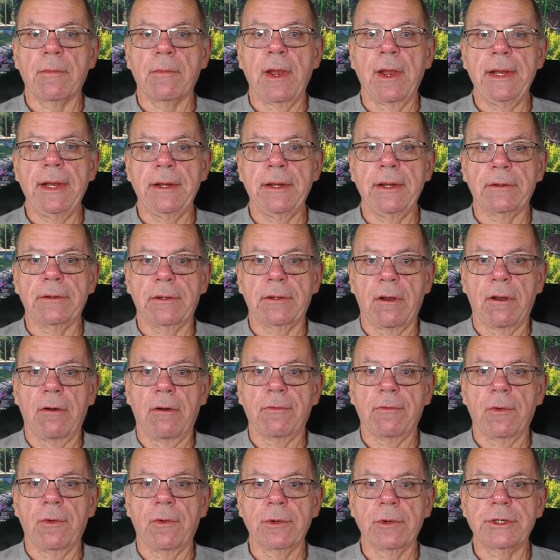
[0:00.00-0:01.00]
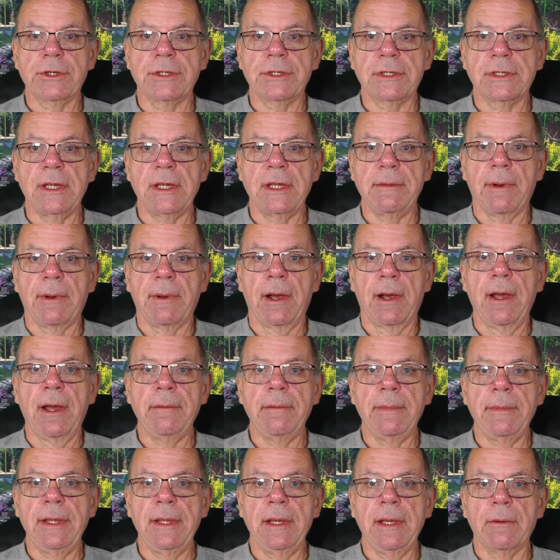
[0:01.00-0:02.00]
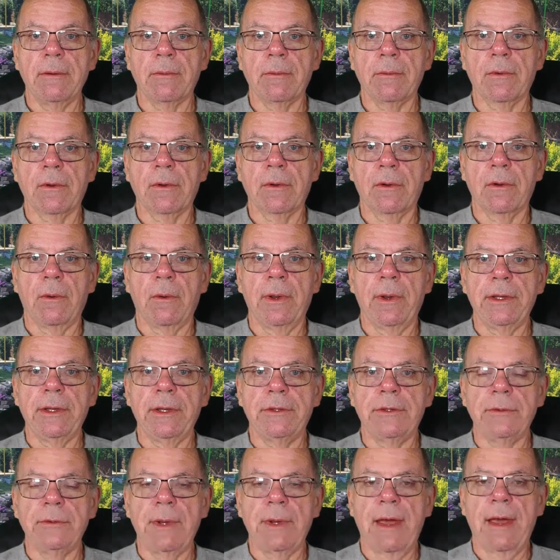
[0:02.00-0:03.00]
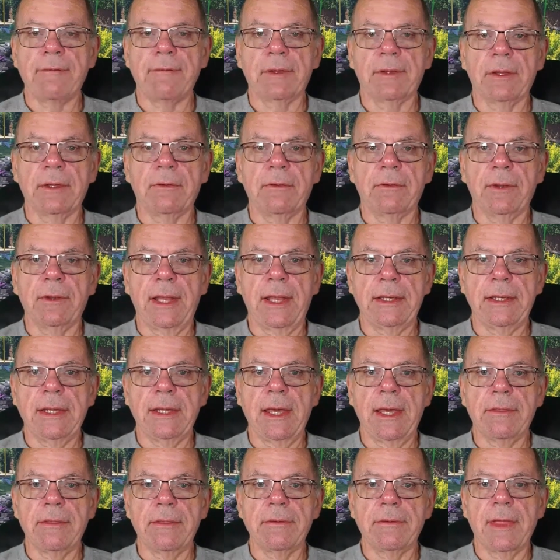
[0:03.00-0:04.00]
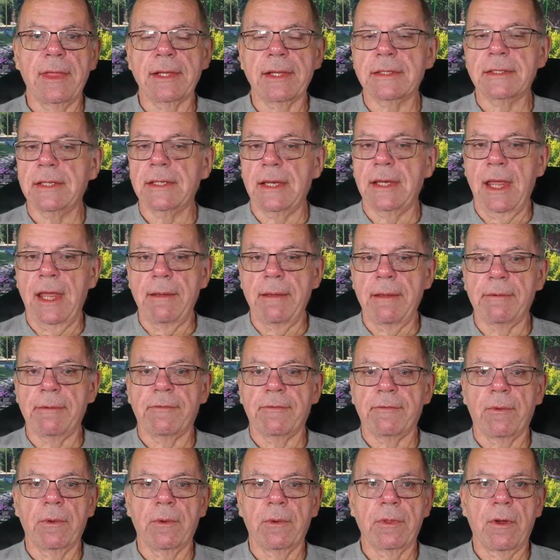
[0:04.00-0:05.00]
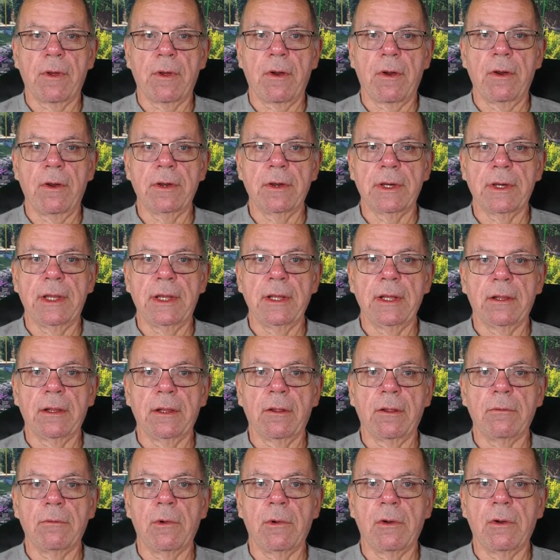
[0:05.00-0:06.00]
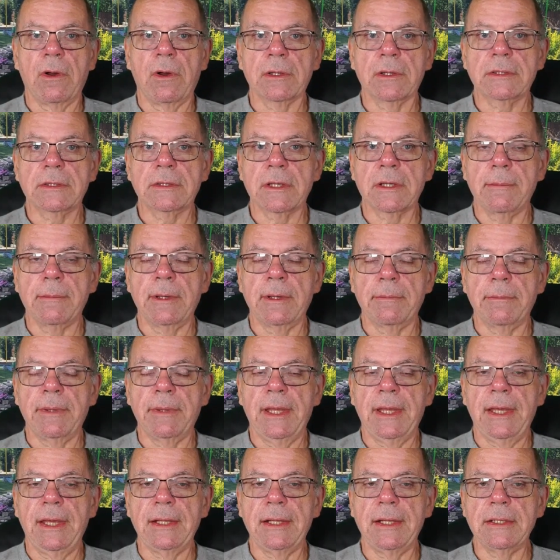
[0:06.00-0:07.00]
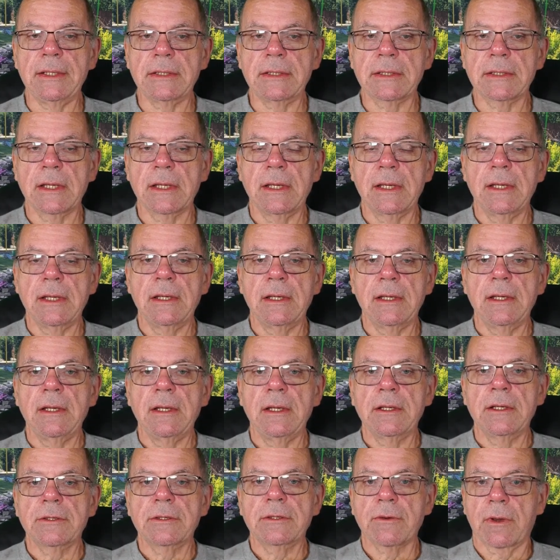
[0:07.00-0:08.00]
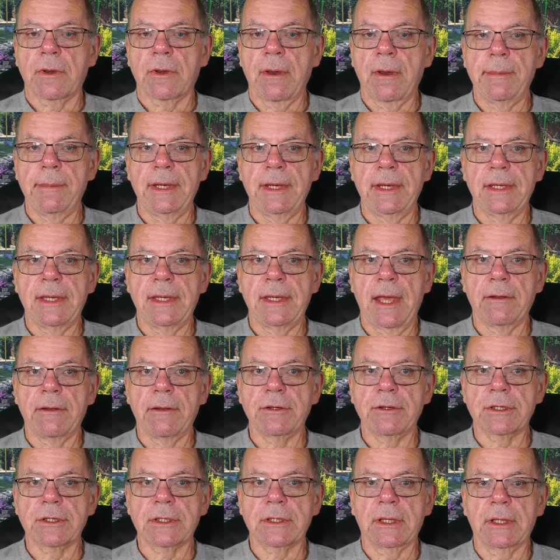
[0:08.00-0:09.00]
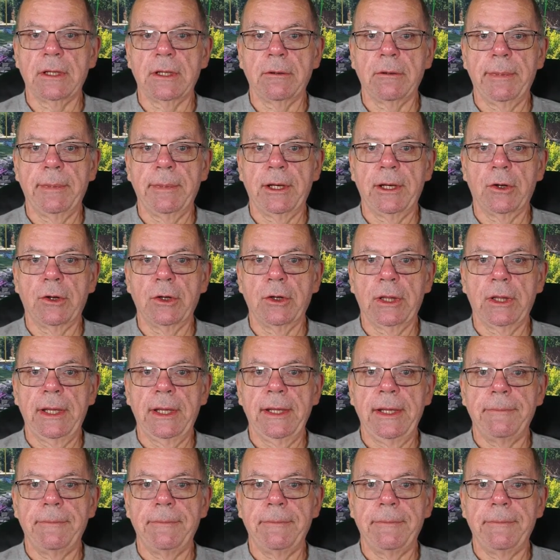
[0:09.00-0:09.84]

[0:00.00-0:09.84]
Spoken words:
right here at the golf course you see behind me, we're going to have a little get-together. That's the day before the Hard to Kill Omaha Summit begins. So come into town just a little bit early.